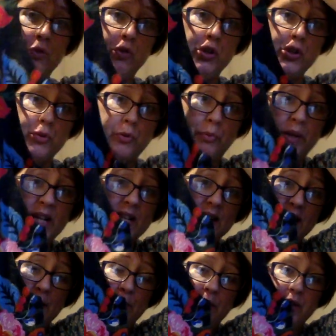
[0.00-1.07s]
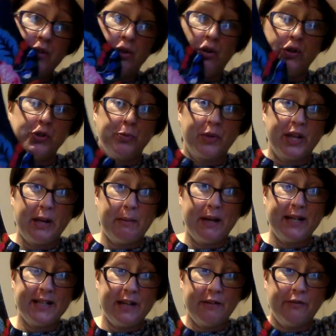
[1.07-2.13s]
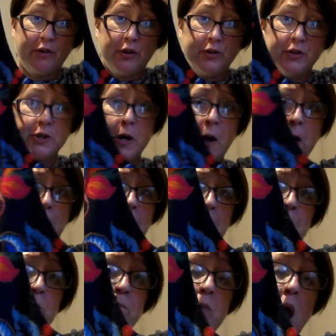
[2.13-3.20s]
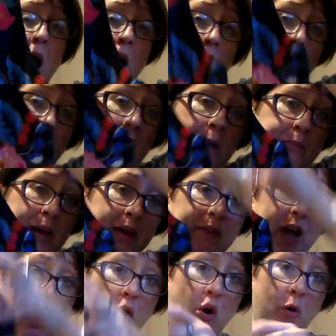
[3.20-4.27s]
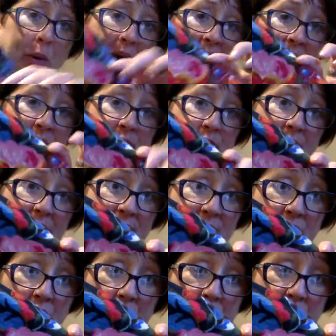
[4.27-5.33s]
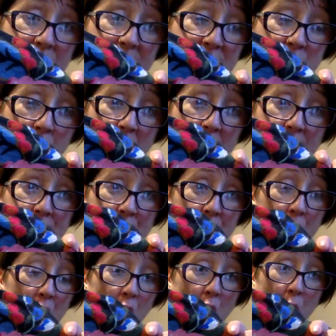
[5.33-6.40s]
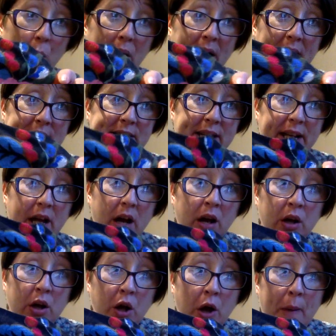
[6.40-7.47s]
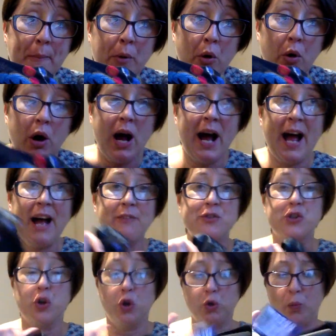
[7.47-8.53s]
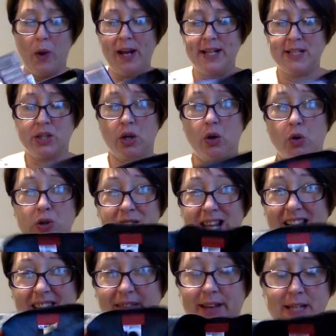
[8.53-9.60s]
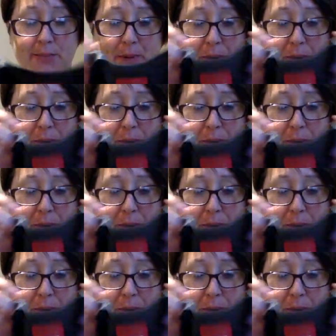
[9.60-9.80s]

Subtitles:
unusual pieces in my store, something a bit different. I picked that up. I haven't researched it, so I have no idea. But I have sold waistcoats like this